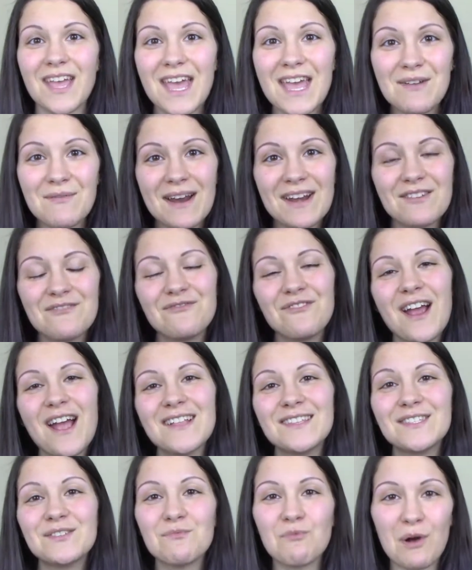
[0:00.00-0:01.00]
Hey writer
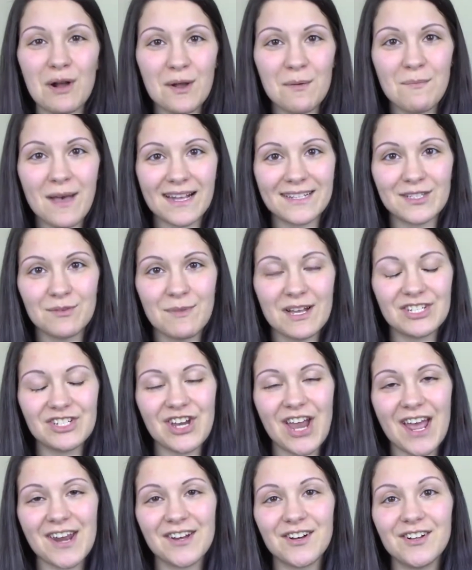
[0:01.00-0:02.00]
friends, welcome back to my
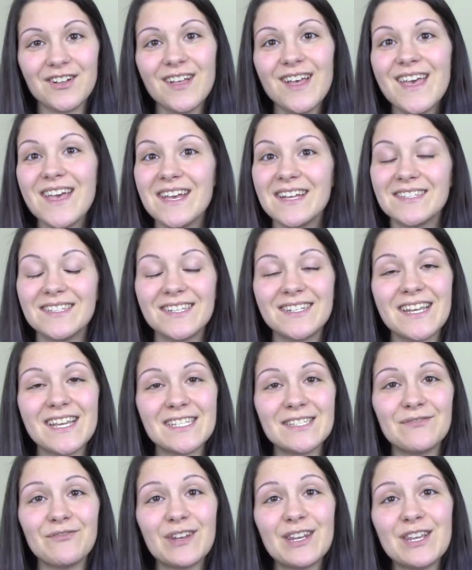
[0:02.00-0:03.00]
channel. In
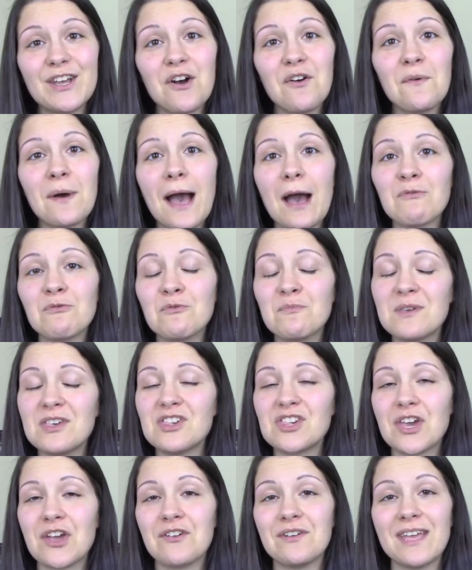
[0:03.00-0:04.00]
today's video, I will be
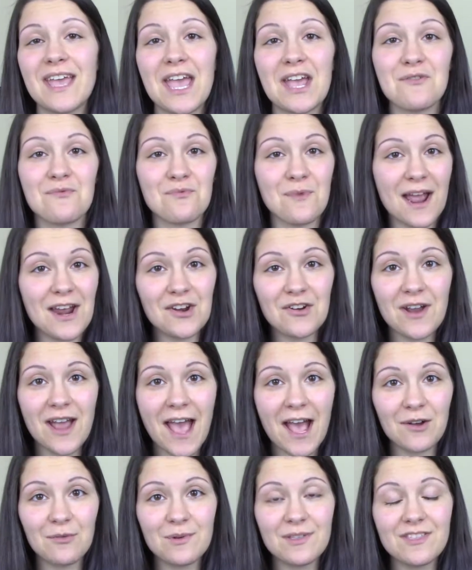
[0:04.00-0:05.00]
sharing a writer
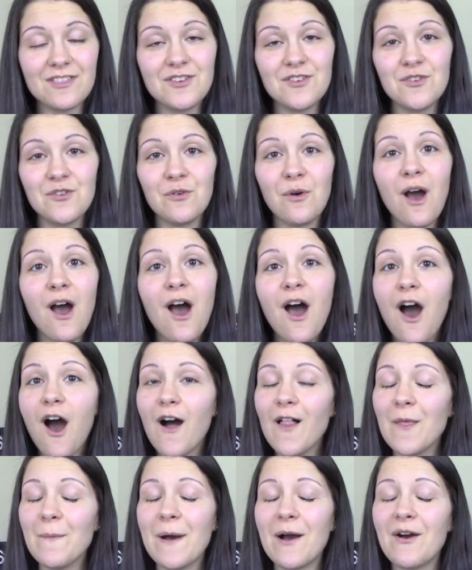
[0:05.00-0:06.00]
hack with you
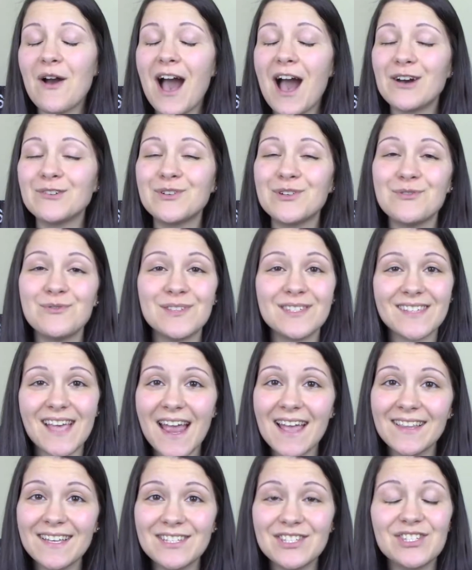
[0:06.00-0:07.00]
all about how to
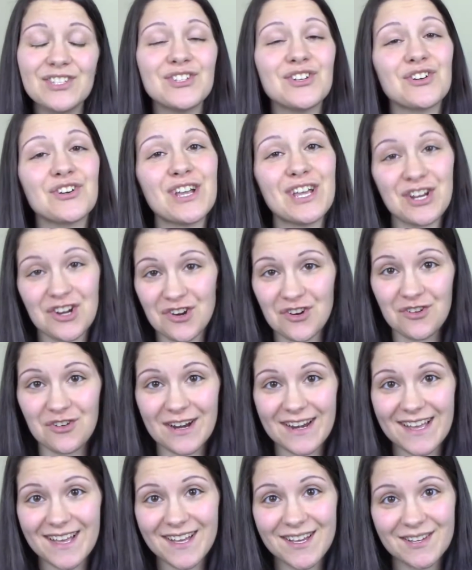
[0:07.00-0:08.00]
silence your inner
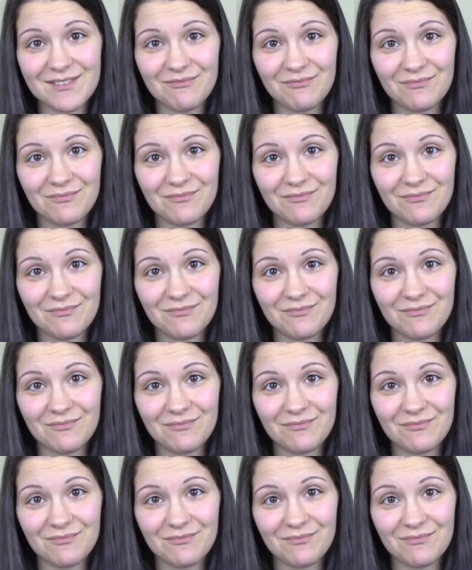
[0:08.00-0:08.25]
critic.